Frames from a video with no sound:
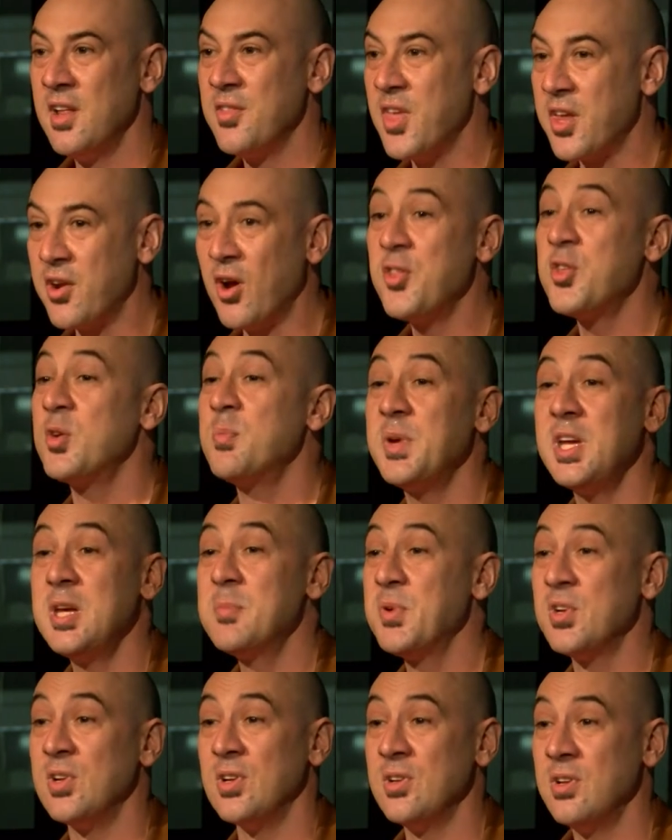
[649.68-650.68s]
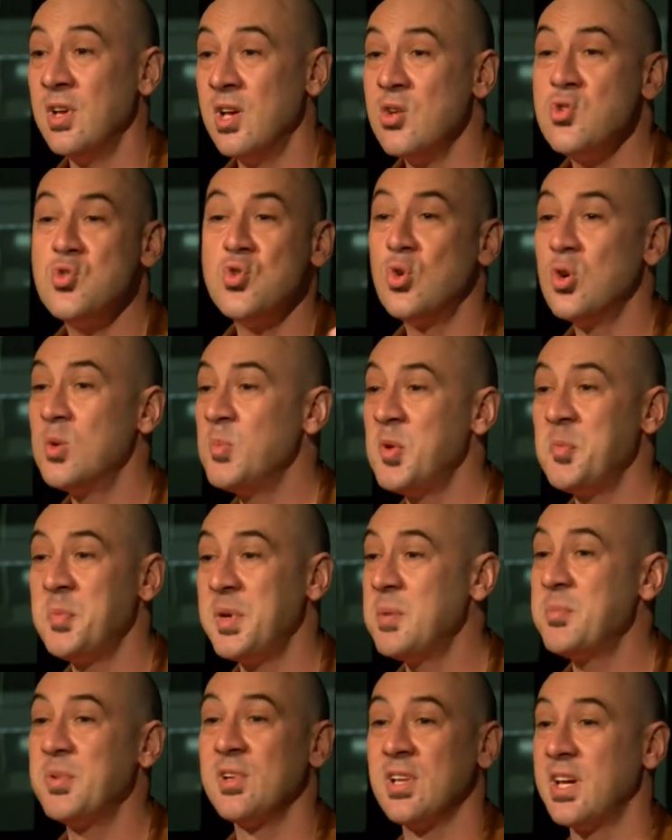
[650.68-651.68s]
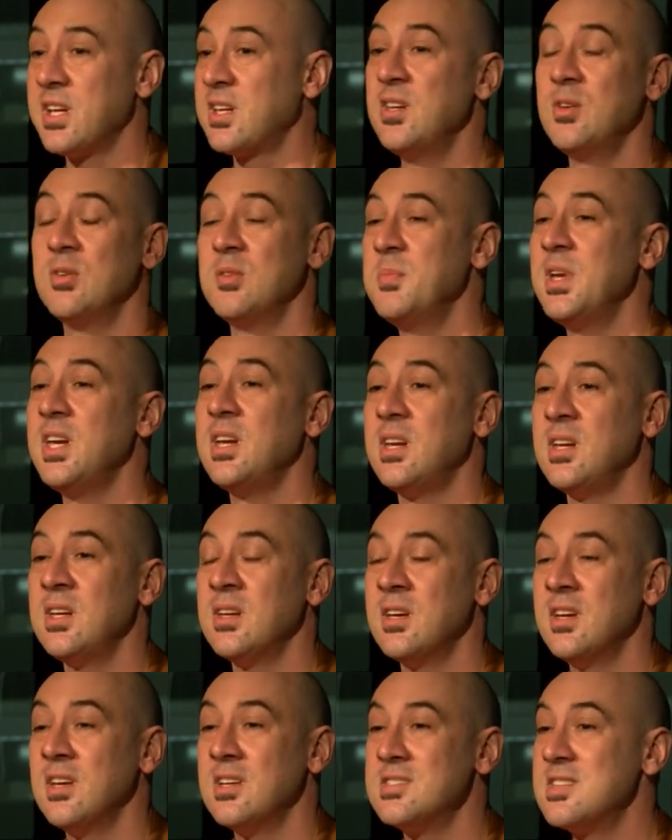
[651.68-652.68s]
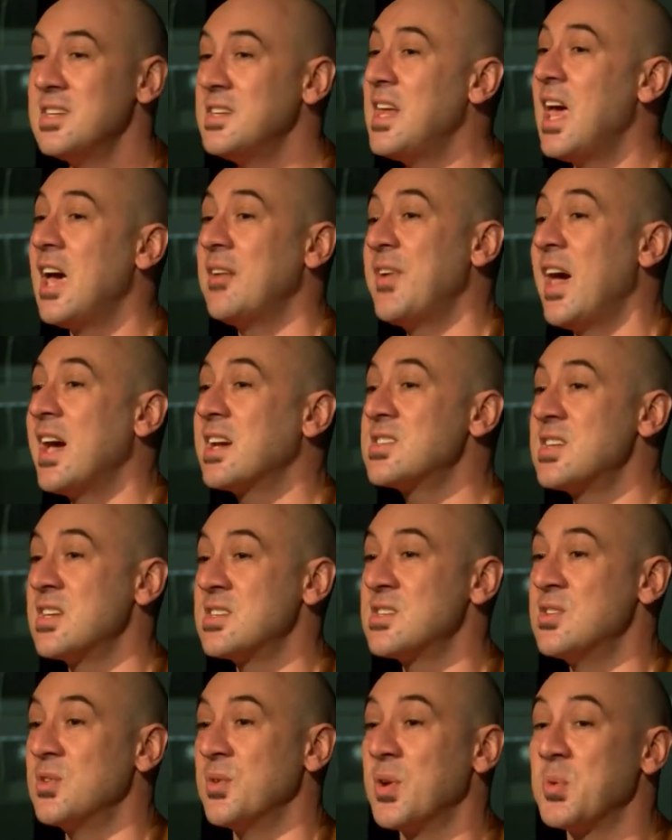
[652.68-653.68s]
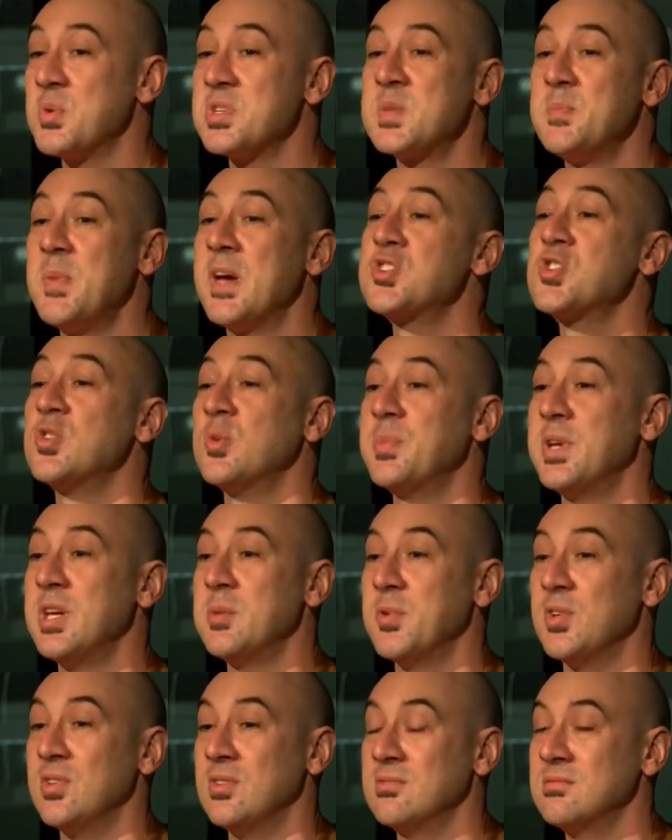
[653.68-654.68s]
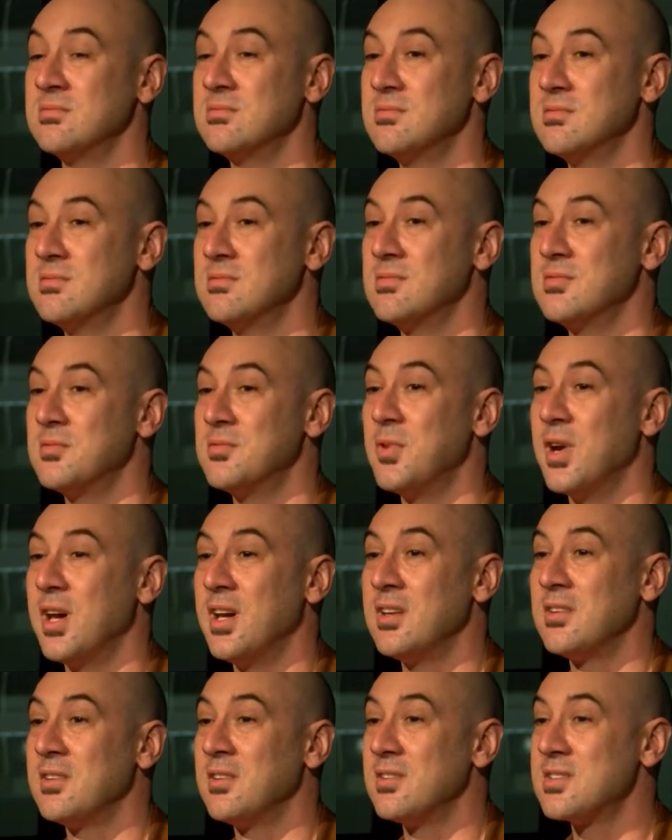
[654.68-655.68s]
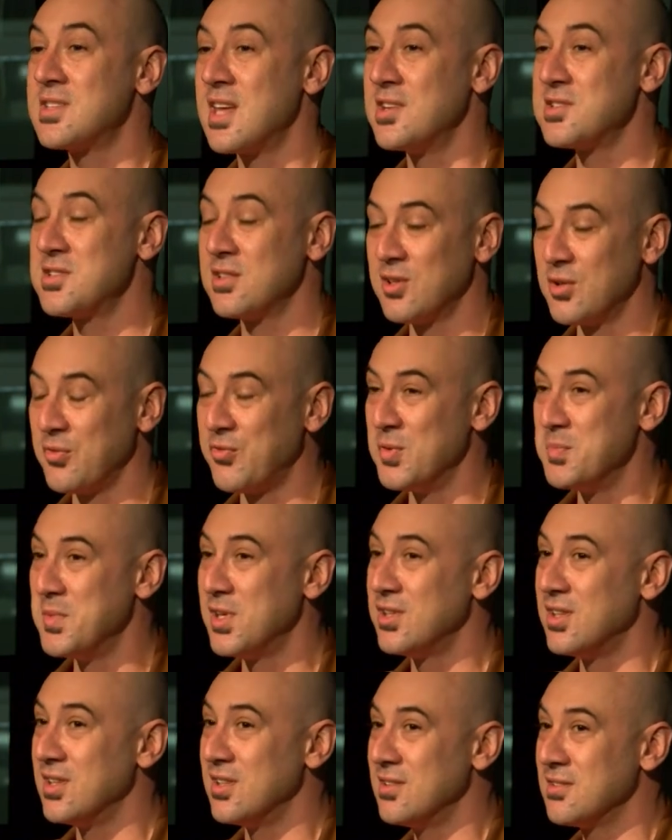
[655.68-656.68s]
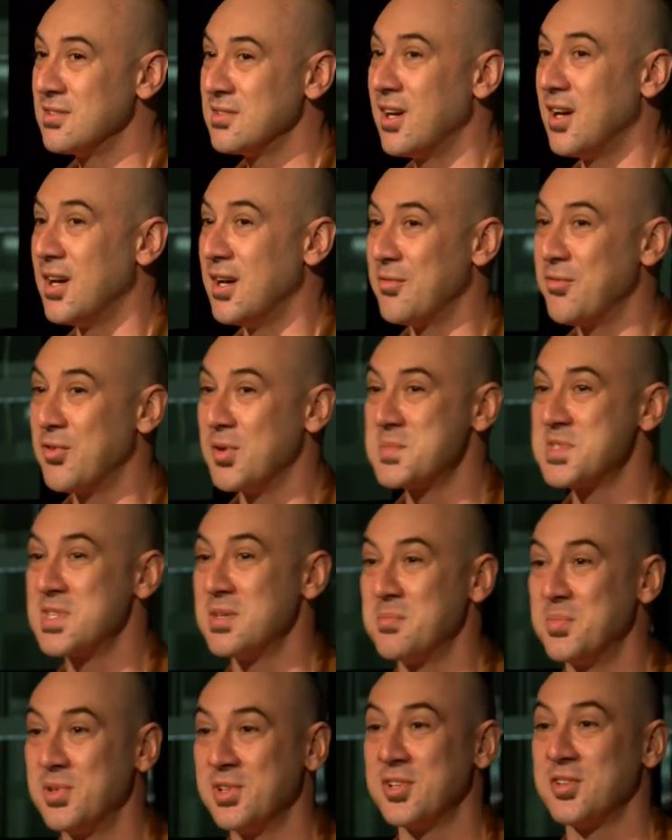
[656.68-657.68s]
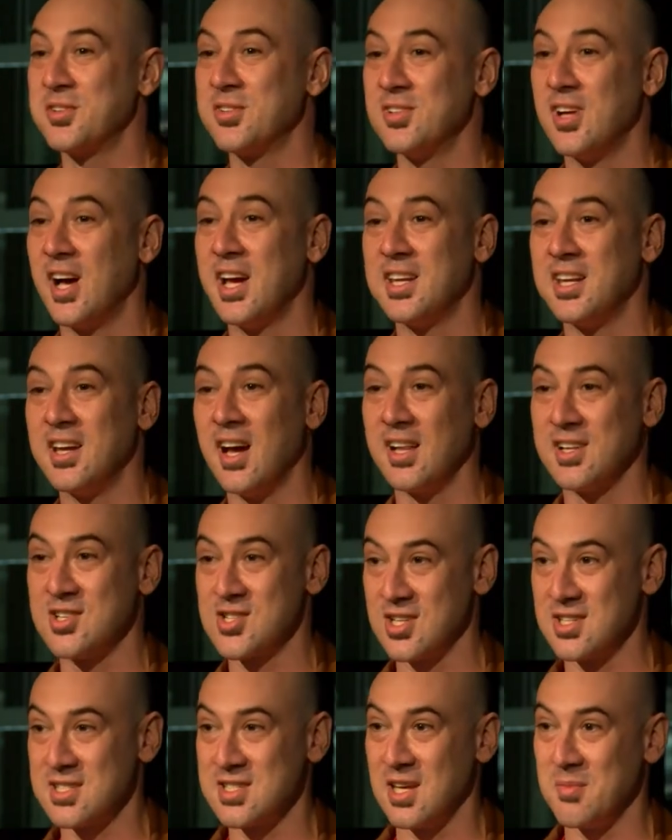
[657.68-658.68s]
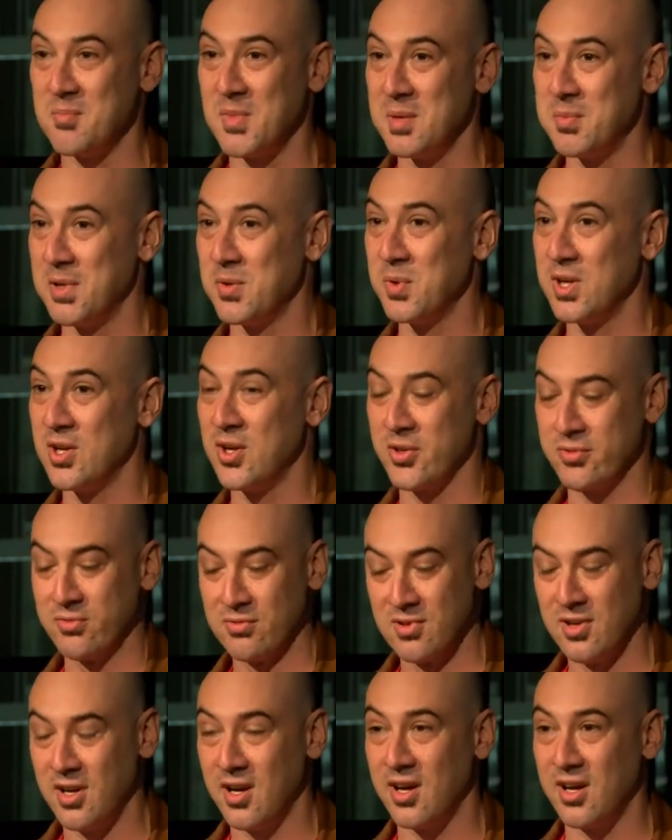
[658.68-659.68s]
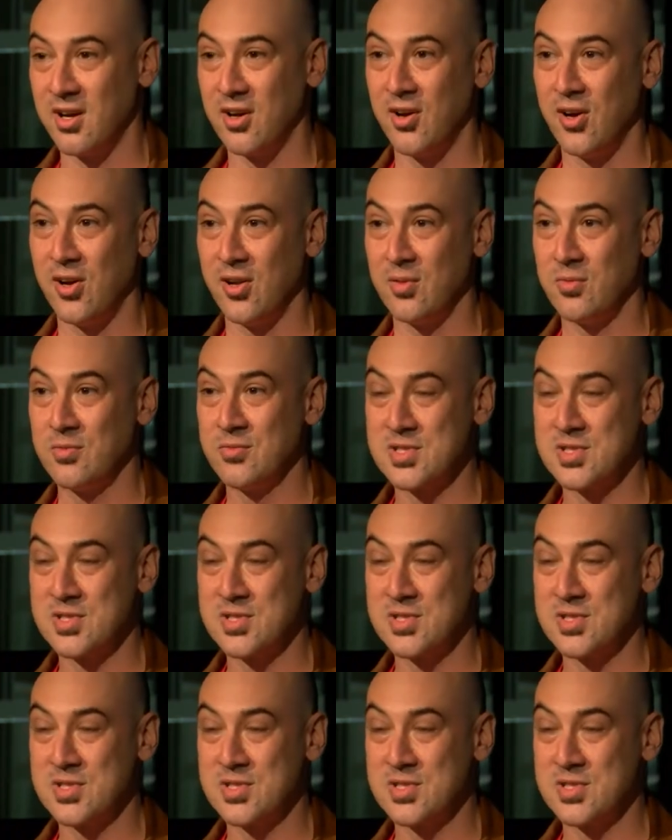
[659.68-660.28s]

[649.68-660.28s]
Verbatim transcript: that other people, normal people like you and me, didn't have access to. They were special people, right? sounds a little familiar uh, from some political ideologies that maybe we don't uh, all